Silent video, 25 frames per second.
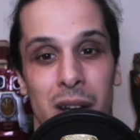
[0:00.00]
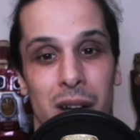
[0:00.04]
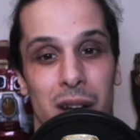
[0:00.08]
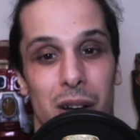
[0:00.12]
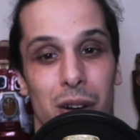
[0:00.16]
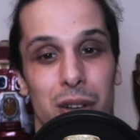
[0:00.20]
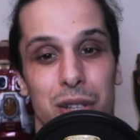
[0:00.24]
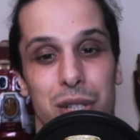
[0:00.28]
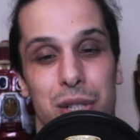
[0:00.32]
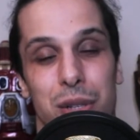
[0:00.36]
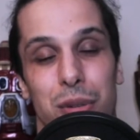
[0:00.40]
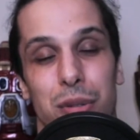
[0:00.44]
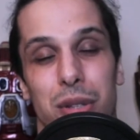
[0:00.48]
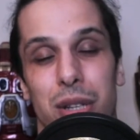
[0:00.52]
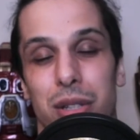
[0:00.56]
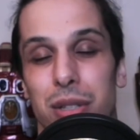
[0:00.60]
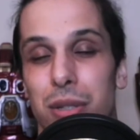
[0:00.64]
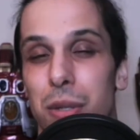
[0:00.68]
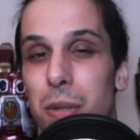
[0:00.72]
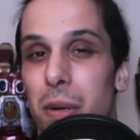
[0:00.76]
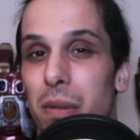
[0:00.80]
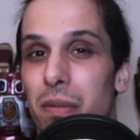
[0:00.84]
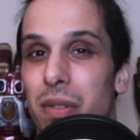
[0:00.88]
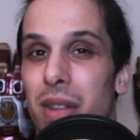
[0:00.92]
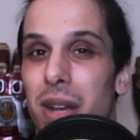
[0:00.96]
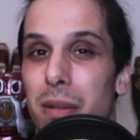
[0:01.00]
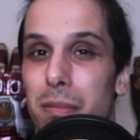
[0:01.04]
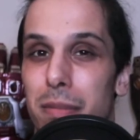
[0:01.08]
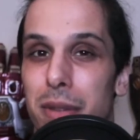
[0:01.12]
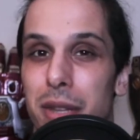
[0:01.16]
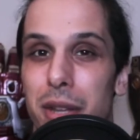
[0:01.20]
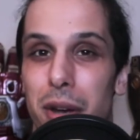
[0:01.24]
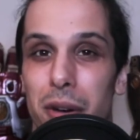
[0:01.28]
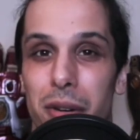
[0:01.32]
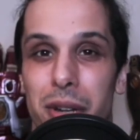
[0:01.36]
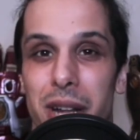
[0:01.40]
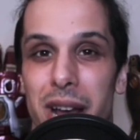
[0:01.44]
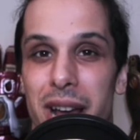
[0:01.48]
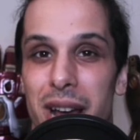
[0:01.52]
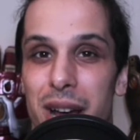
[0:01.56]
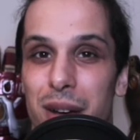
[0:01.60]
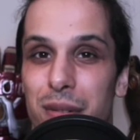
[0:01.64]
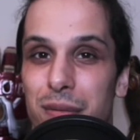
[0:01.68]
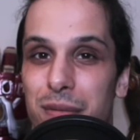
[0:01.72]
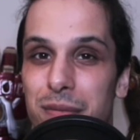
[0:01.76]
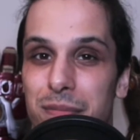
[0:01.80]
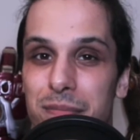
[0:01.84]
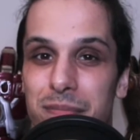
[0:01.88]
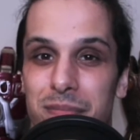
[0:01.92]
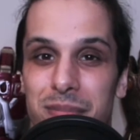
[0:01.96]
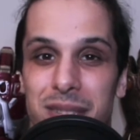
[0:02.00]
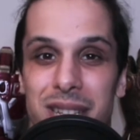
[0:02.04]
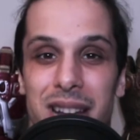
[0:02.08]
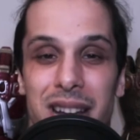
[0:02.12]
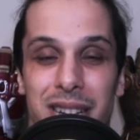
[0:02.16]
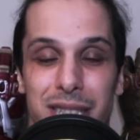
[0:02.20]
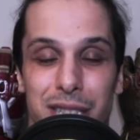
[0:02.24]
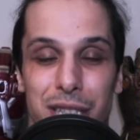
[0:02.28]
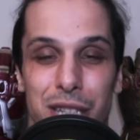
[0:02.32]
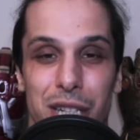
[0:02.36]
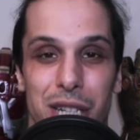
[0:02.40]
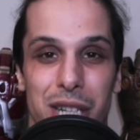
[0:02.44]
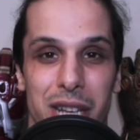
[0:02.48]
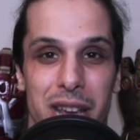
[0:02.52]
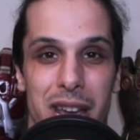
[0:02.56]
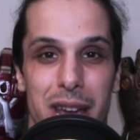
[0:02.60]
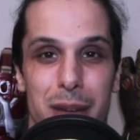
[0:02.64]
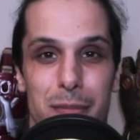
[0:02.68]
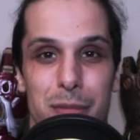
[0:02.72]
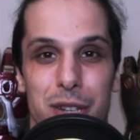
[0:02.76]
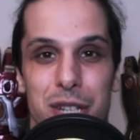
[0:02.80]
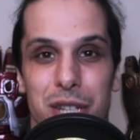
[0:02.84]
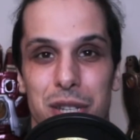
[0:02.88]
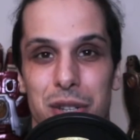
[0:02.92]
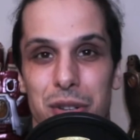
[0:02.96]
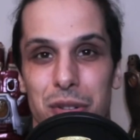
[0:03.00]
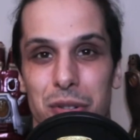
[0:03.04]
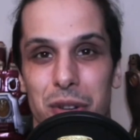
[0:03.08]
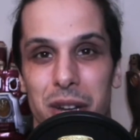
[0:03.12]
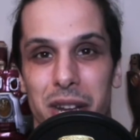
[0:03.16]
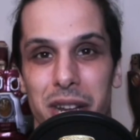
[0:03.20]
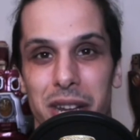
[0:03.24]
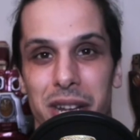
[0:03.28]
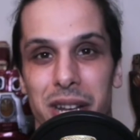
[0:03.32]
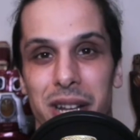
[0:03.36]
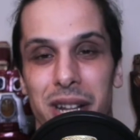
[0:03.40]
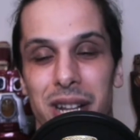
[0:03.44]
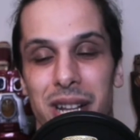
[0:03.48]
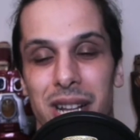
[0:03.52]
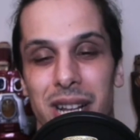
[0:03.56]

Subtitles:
Also, the two of them don't have that good chemistry.